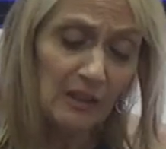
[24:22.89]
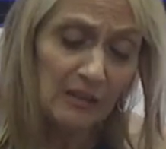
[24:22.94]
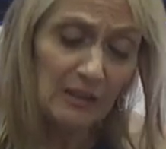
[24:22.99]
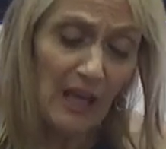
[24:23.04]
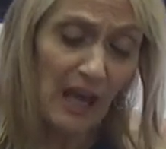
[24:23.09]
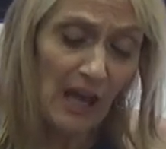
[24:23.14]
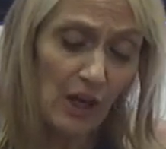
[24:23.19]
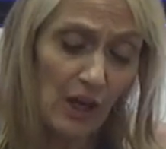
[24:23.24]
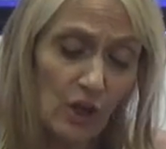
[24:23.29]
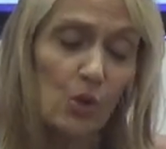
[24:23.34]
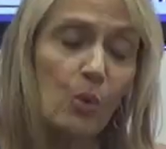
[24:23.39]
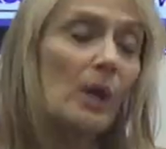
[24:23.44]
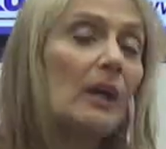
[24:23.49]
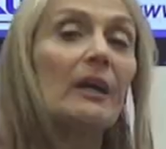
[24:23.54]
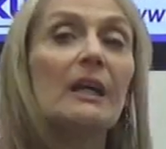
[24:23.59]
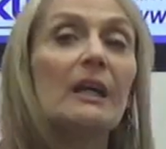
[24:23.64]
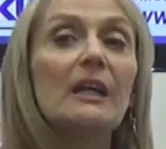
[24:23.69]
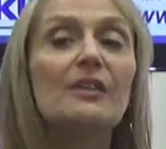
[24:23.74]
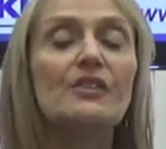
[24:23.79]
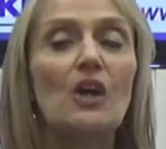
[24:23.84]
yeah,
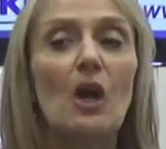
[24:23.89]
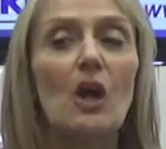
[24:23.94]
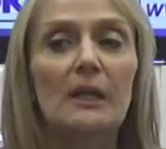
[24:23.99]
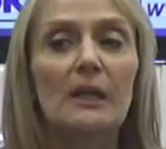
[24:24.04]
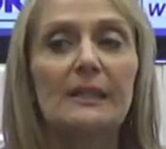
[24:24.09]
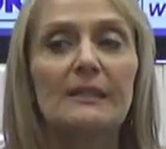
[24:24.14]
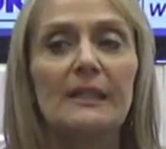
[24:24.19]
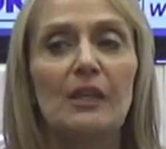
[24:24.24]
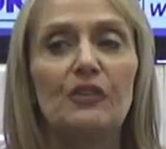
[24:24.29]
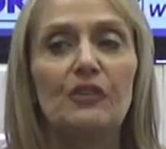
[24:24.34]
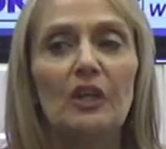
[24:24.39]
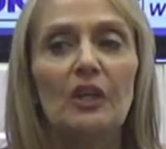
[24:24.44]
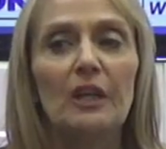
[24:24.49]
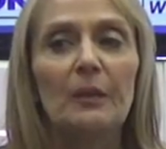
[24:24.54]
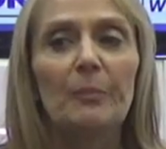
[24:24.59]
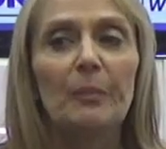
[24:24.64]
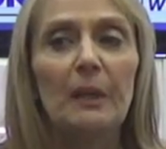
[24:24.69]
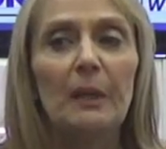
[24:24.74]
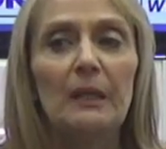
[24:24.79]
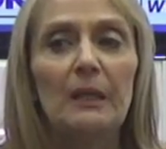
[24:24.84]
Aquarians are
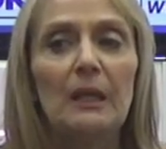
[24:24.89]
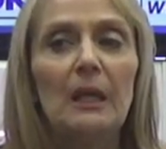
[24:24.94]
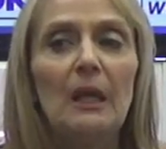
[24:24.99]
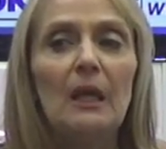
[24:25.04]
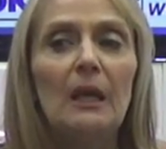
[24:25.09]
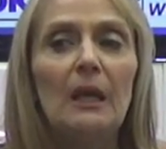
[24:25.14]
eccentric, but